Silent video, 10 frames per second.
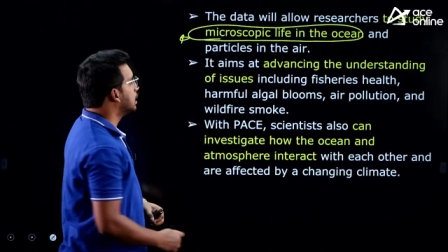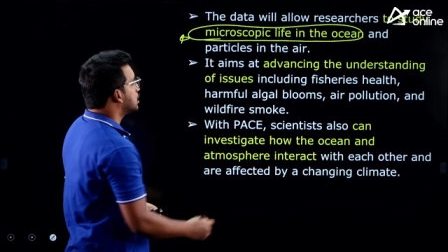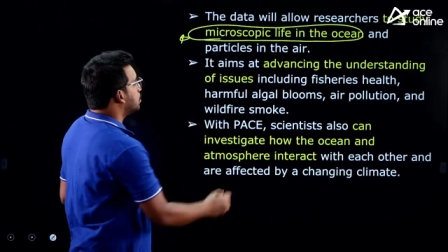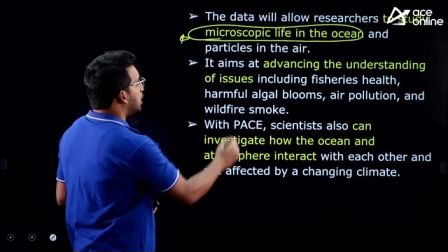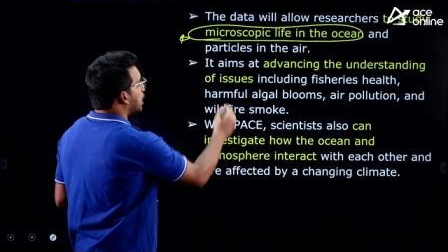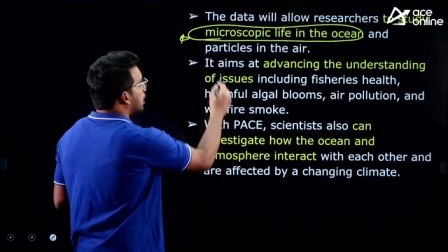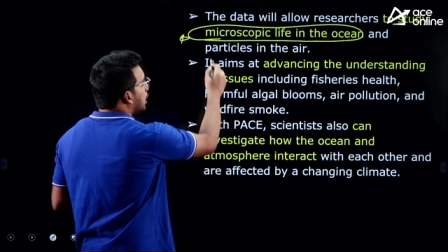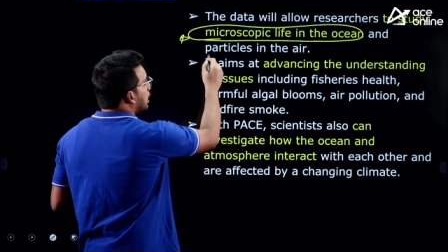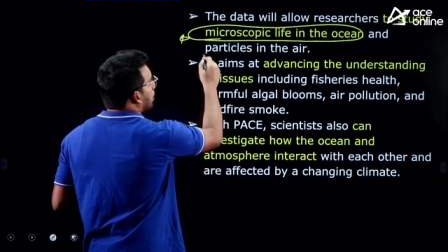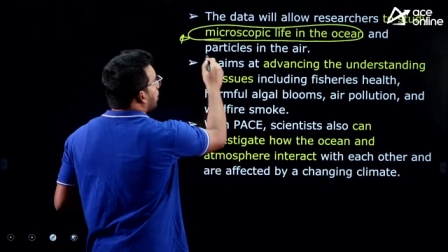
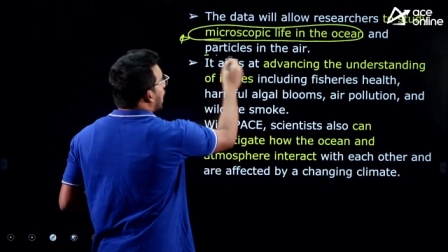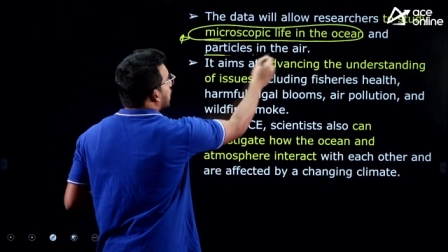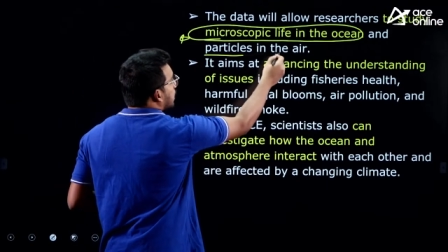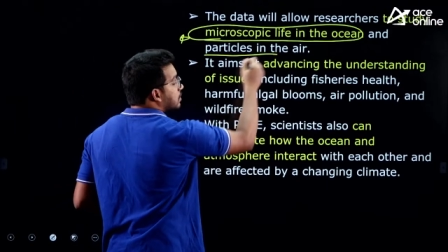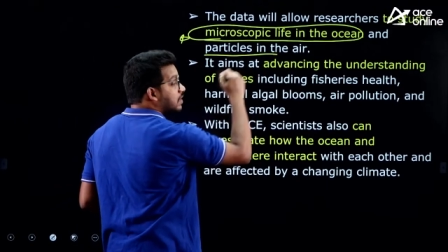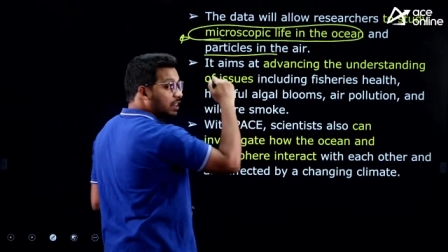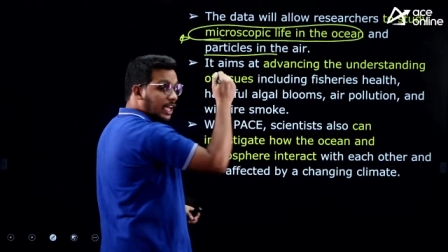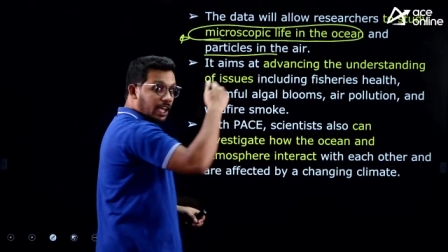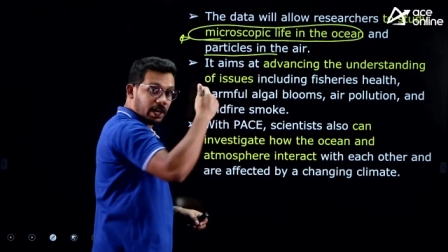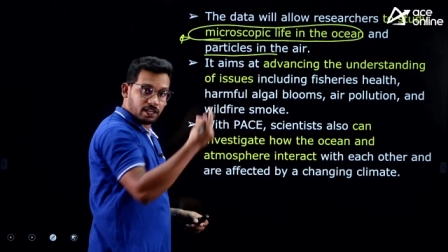Similarly, particles in
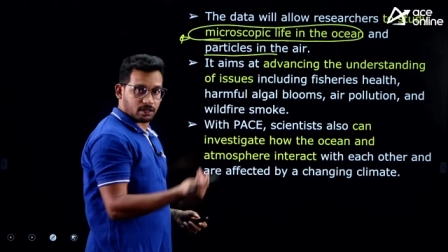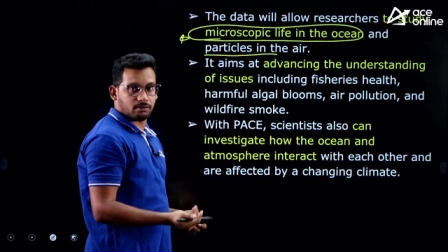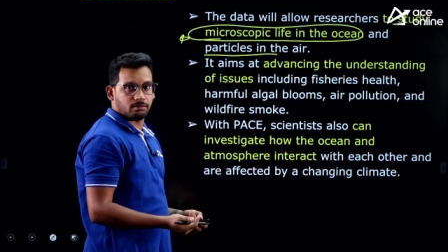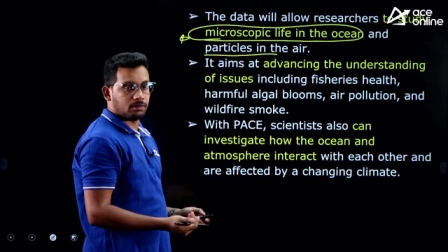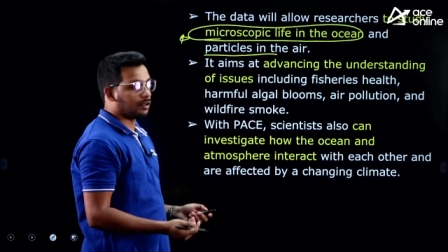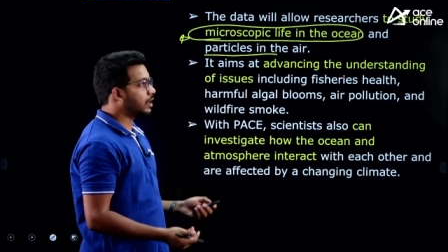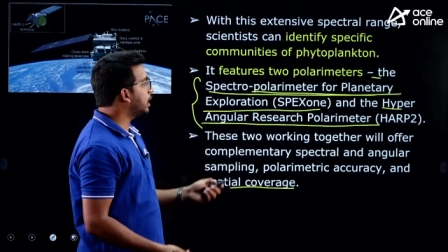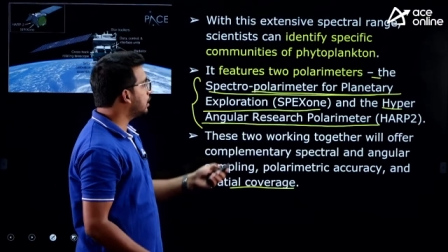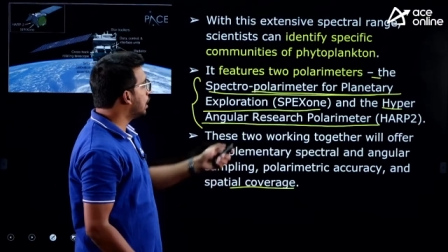the air, right.